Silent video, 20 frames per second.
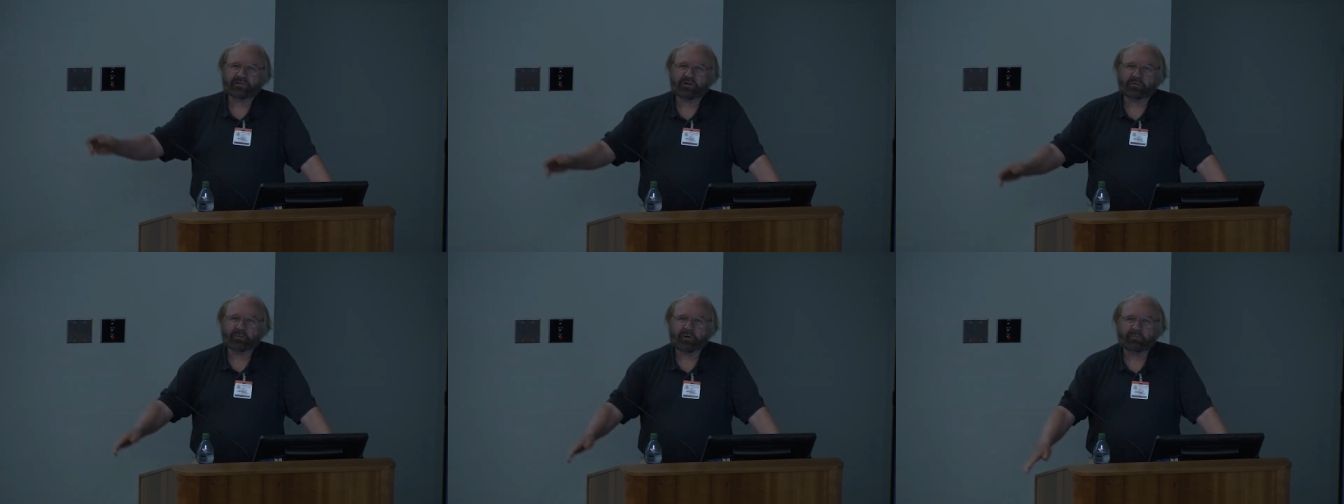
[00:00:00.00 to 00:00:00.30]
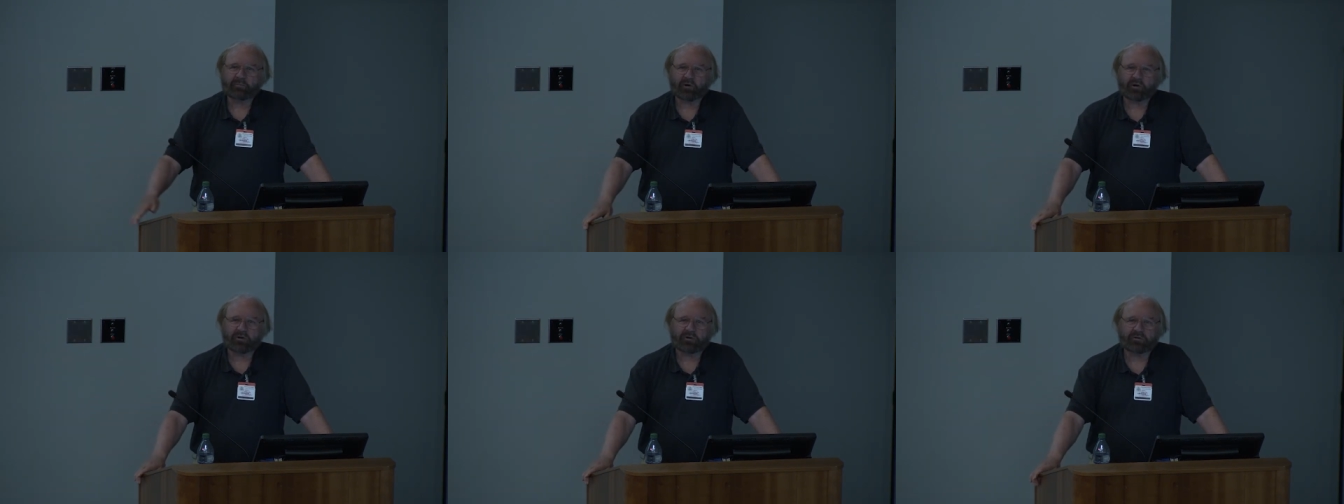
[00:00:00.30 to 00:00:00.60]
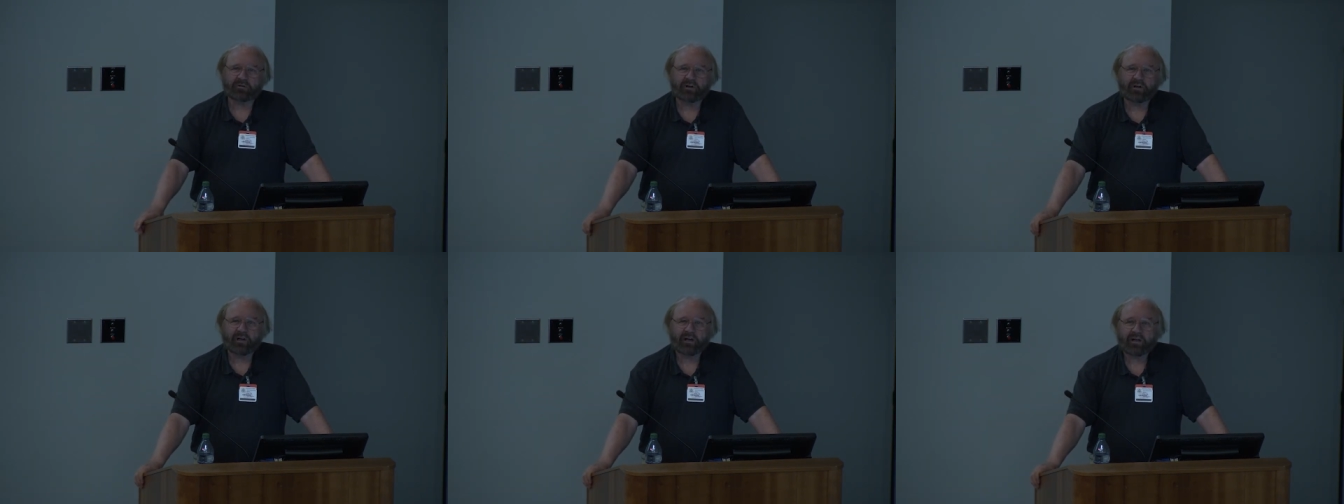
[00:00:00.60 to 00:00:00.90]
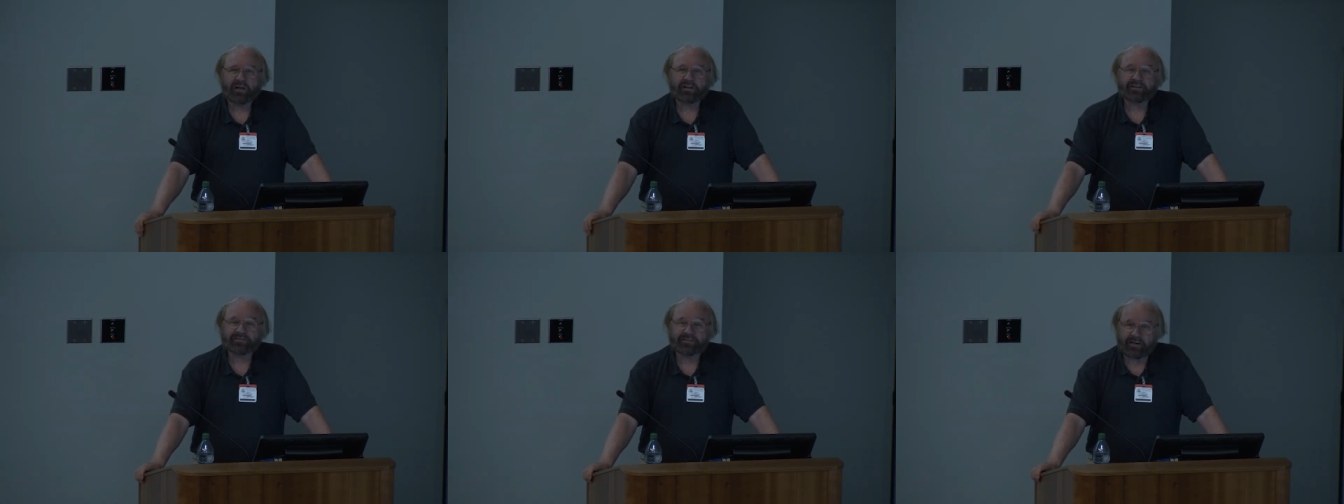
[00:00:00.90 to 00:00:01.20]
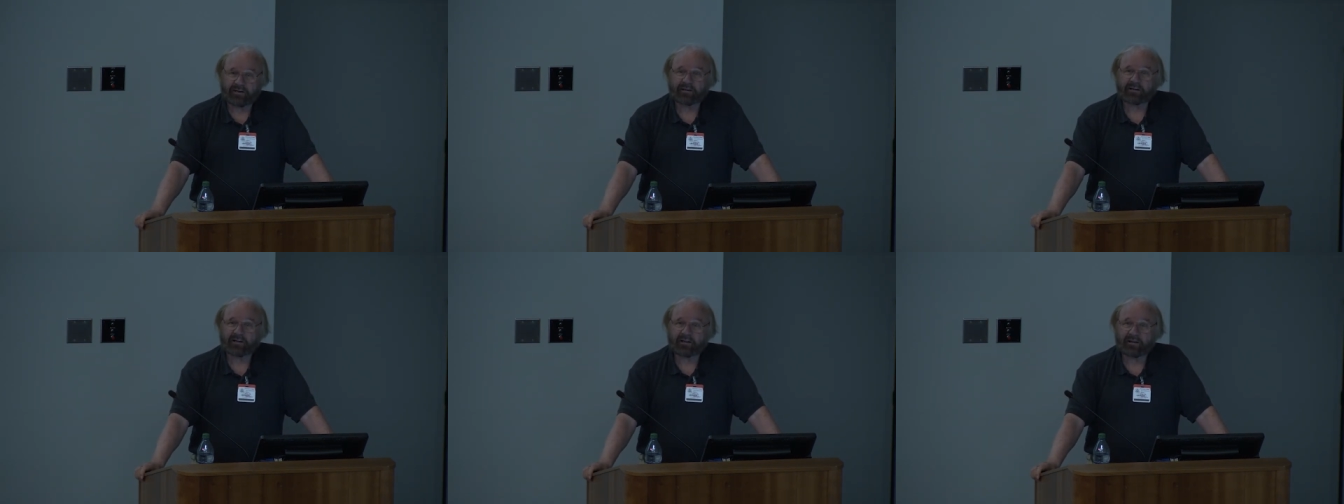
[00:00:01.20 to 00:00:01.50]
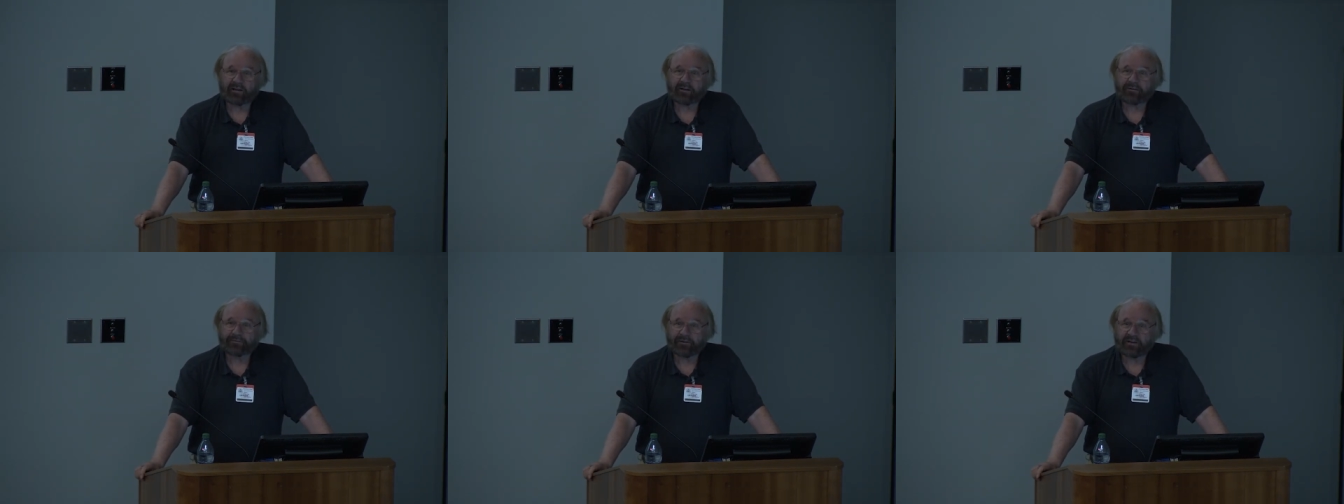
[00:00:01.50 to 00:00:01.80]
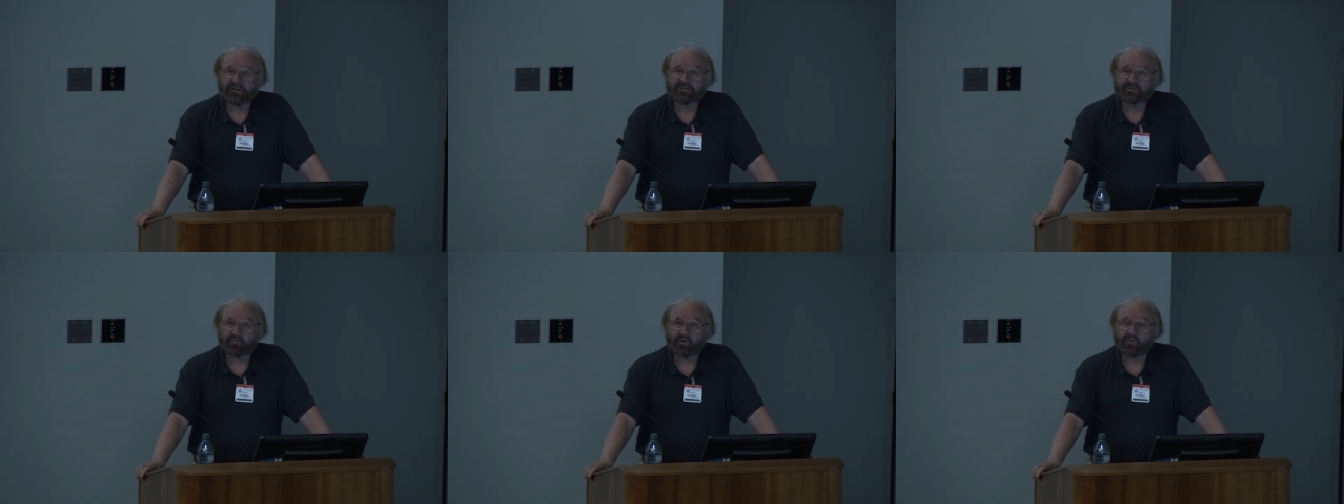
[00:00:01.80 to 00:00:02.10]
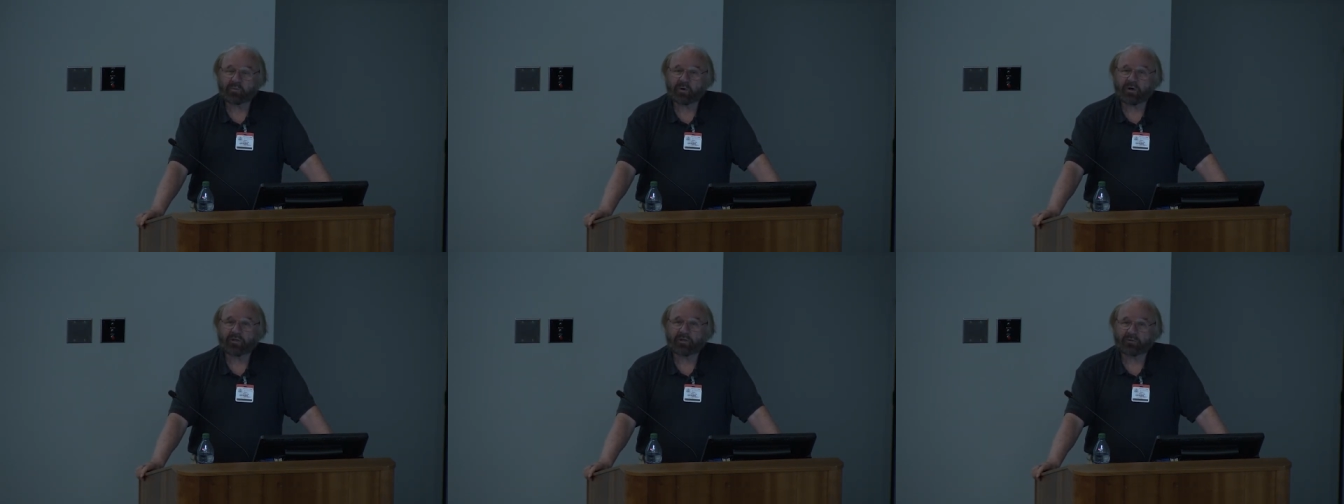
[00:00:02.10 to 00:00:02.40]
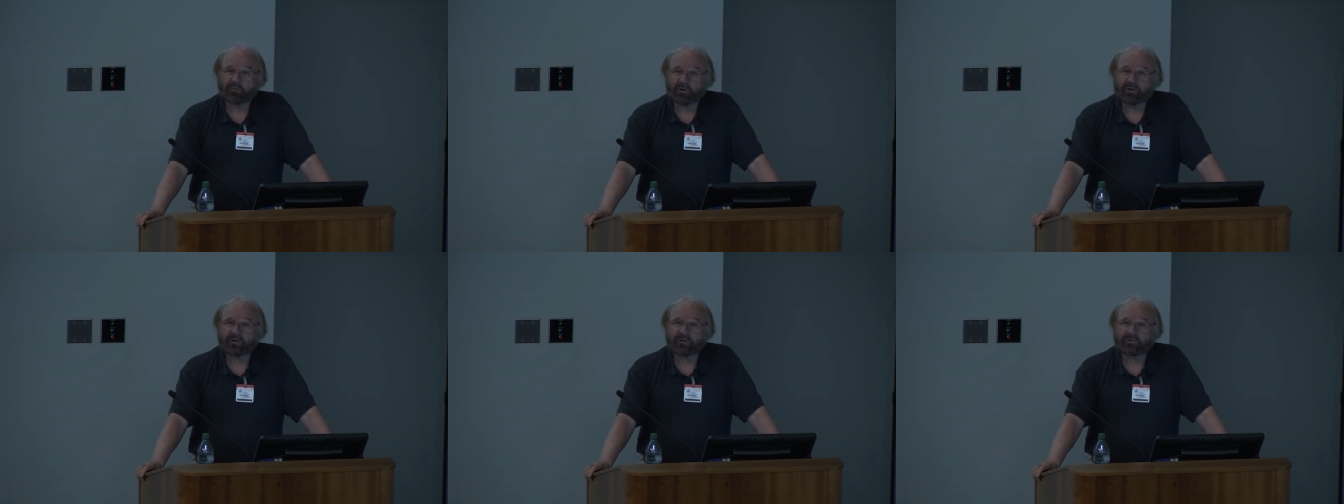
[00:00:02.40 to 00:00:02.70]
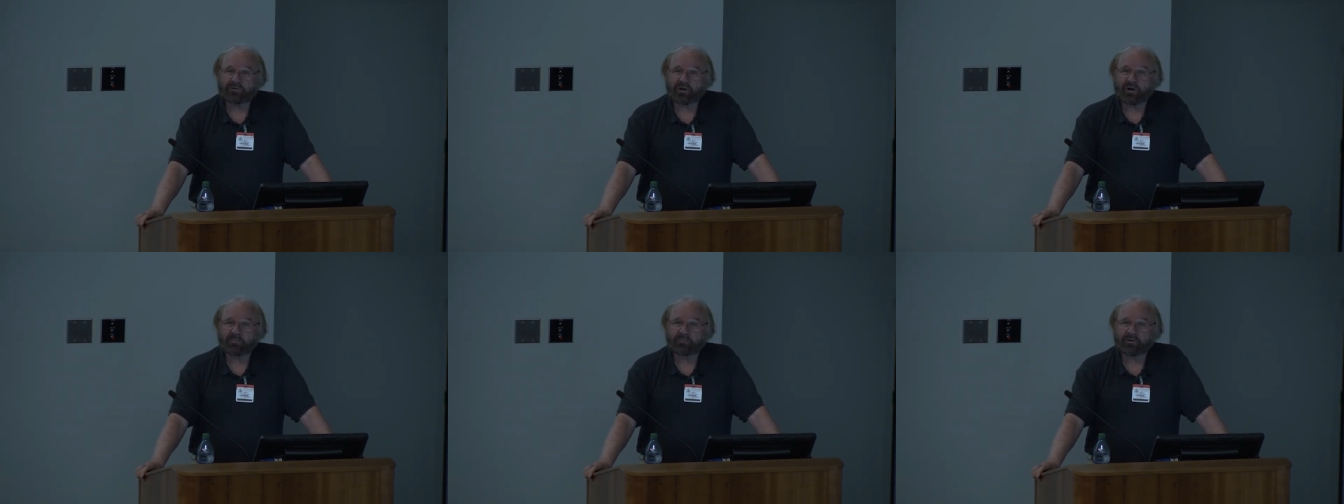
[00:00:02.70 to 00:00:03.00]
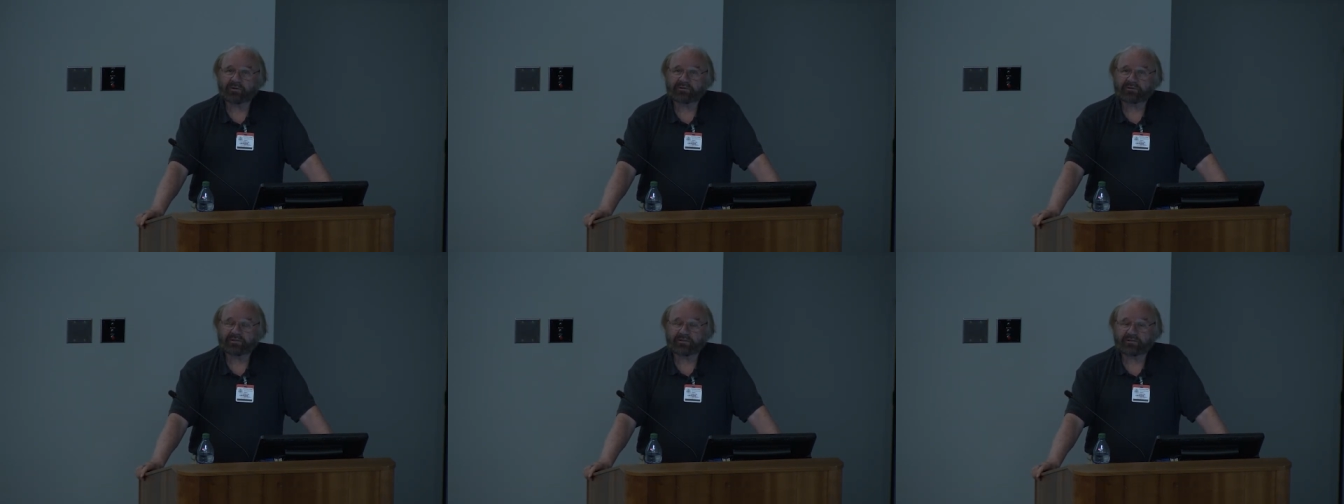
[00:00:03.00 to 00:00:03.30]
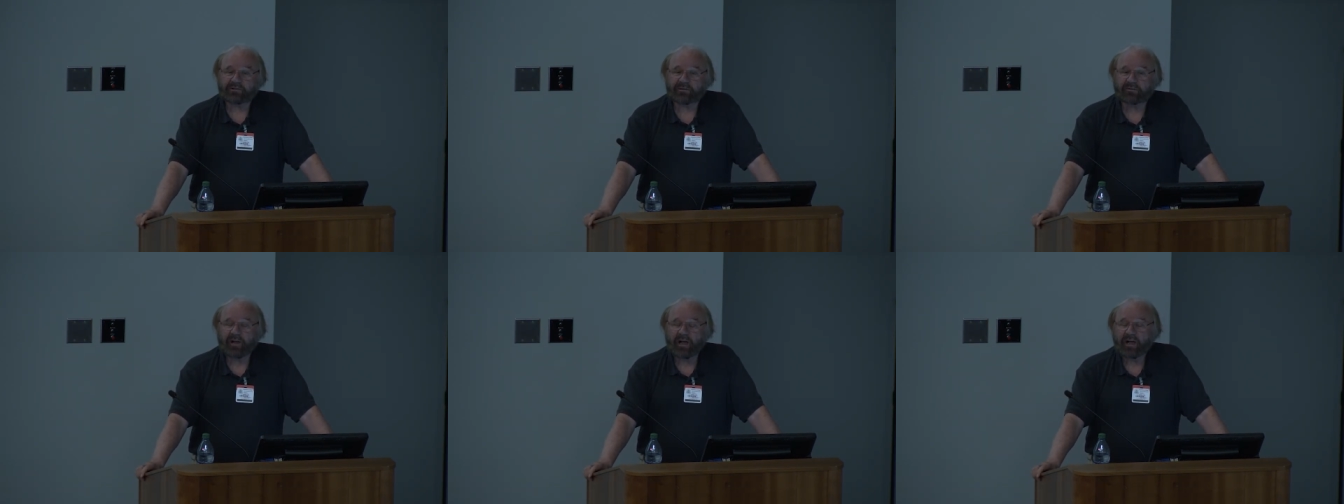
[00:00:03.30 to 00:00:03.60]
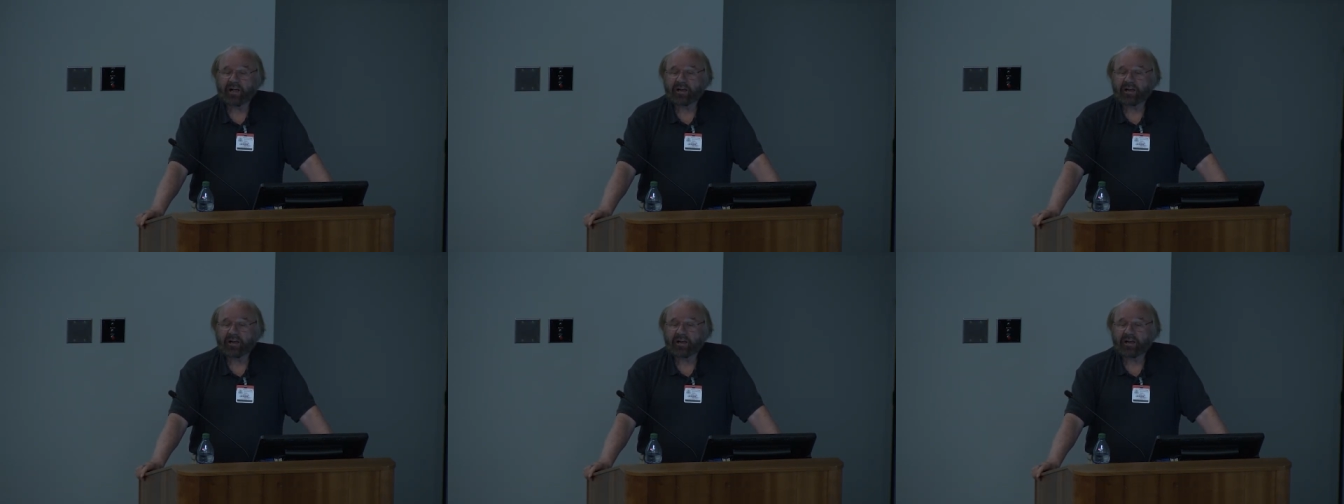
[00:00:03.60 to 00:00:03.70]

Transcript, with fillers: you know, people who are suddenly faced with what the real job consists of.